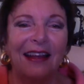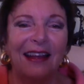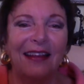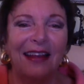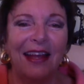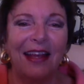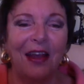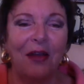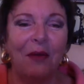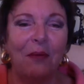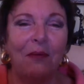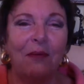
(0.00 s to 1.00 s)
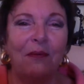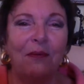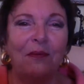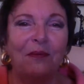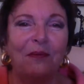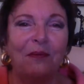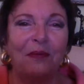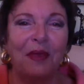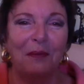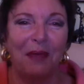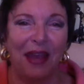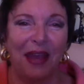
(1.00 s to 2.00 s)
There you go.
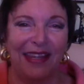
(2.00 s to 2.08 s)
Bye.